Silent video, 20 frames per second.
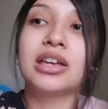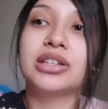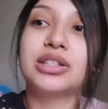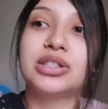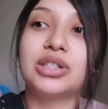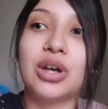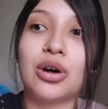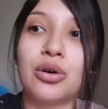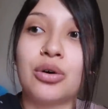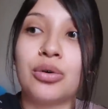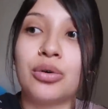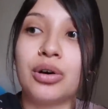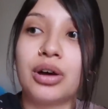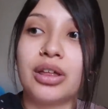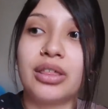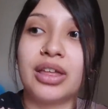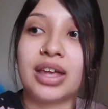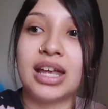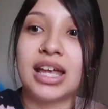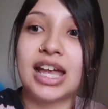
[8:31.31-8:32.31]

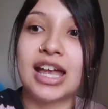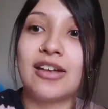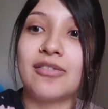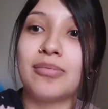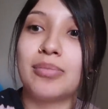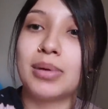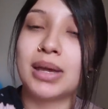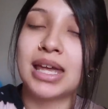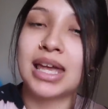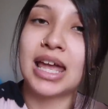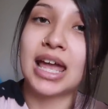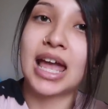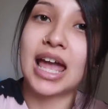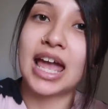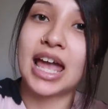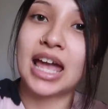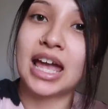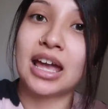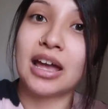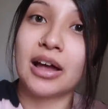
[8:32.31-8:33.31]
so they gave me
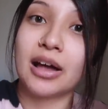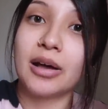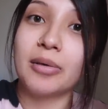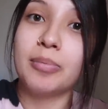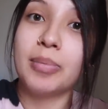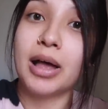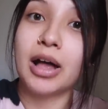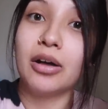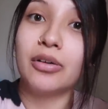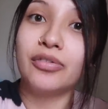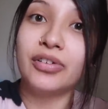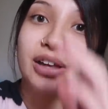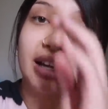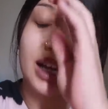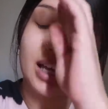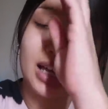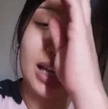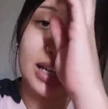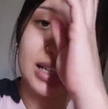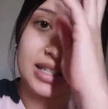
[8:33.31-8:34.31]
a pelvic
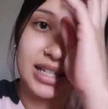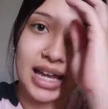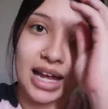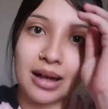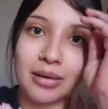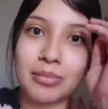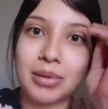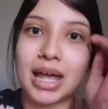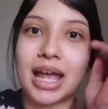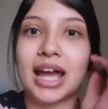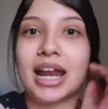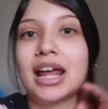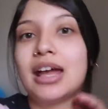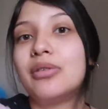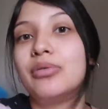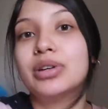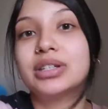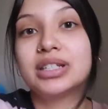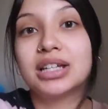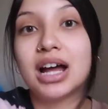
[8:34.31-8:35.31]
exam and
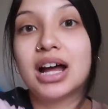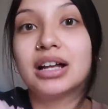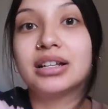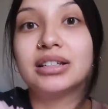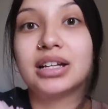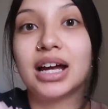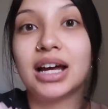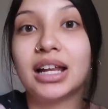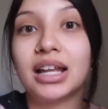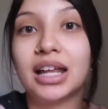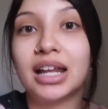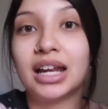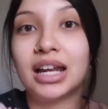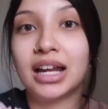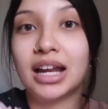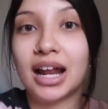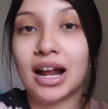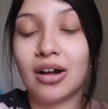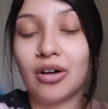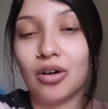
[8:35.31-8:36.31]
I was not
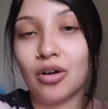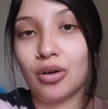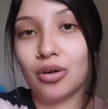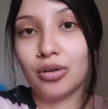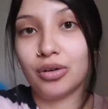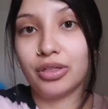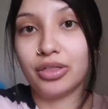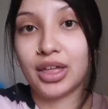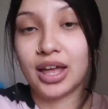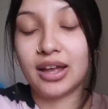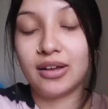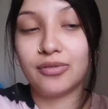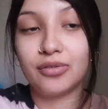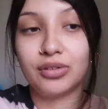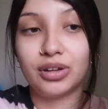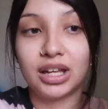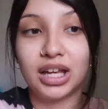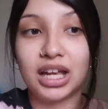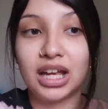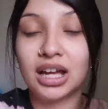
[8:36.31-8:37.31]
dilated at all,
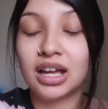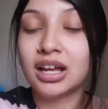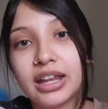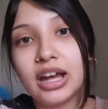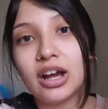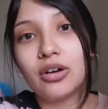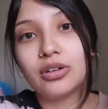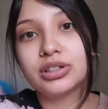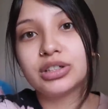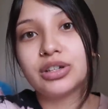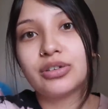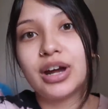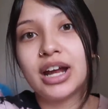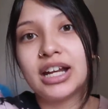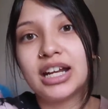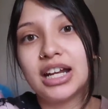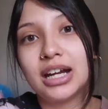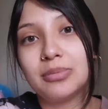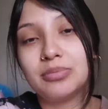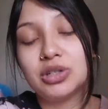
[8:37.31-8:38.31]
thankfully. They also
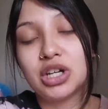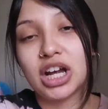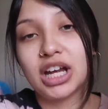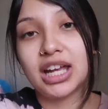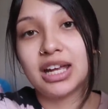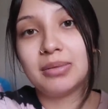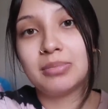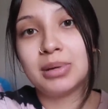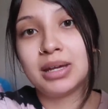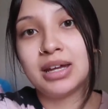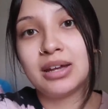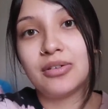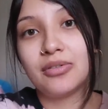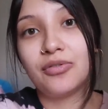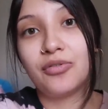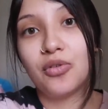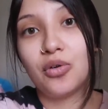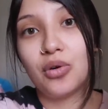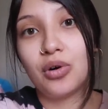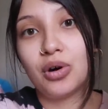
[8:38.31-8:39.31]
ended up checking me
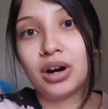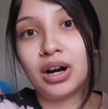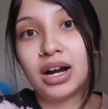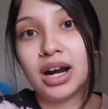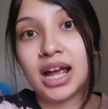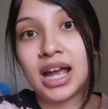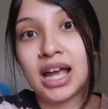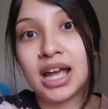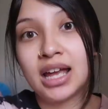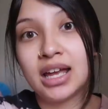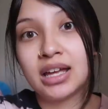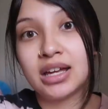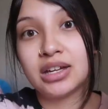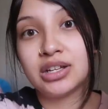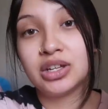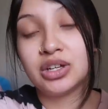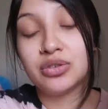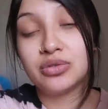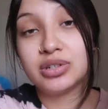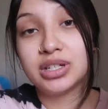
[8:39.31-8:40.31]
for a
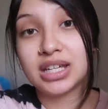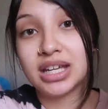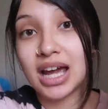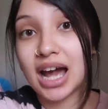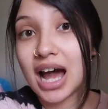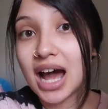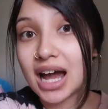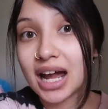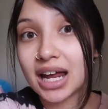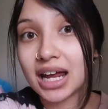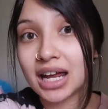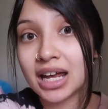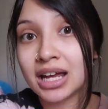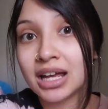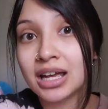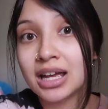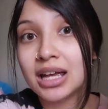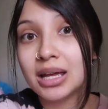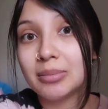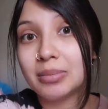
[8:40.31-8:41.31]
UTI
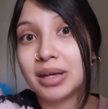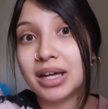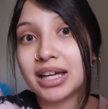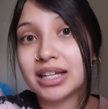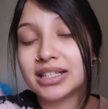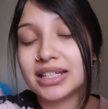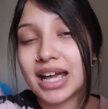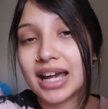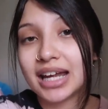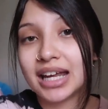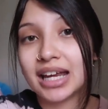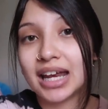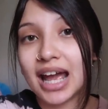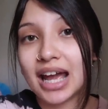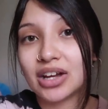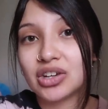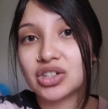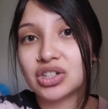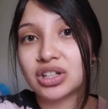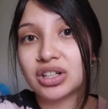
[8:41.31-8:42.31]
because that can
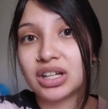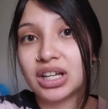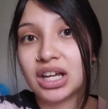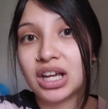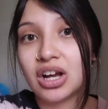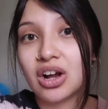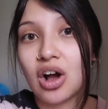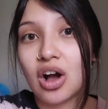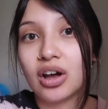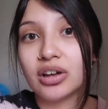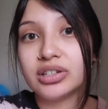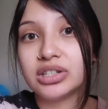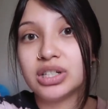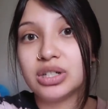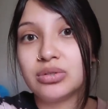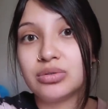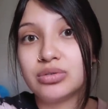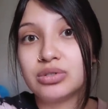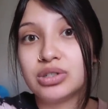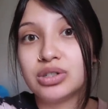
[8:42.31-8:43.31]
actually cause
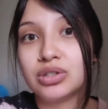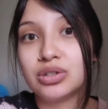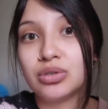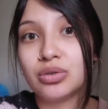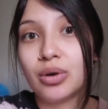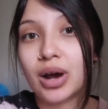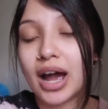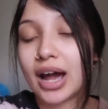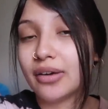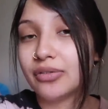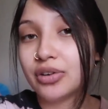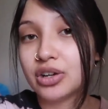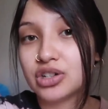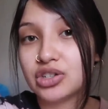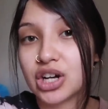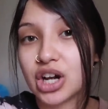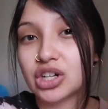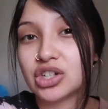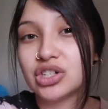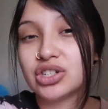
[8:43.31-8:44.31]
you to have
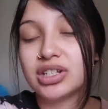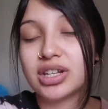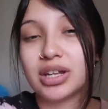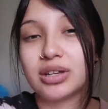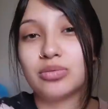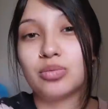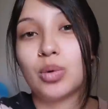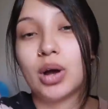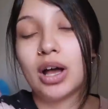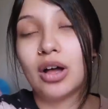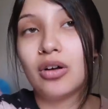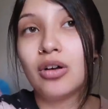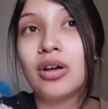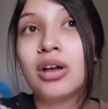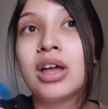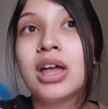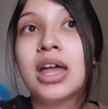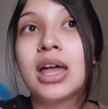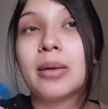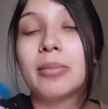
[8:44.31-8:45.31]
contractions as well.
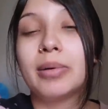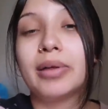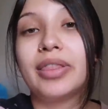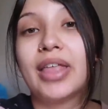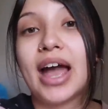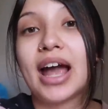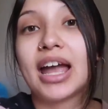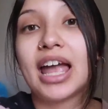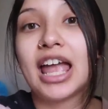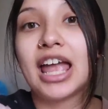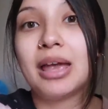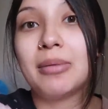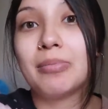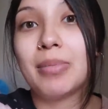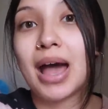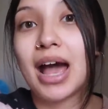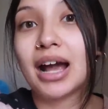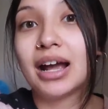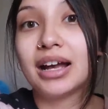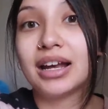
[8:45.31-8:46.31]
But that came
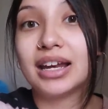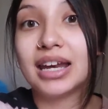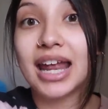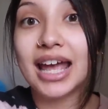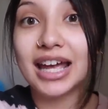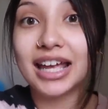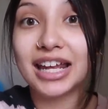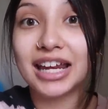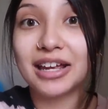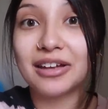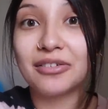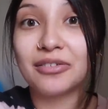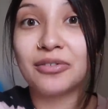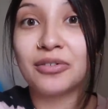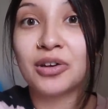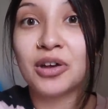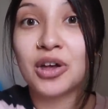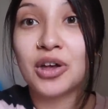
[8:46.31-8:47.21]
back negative.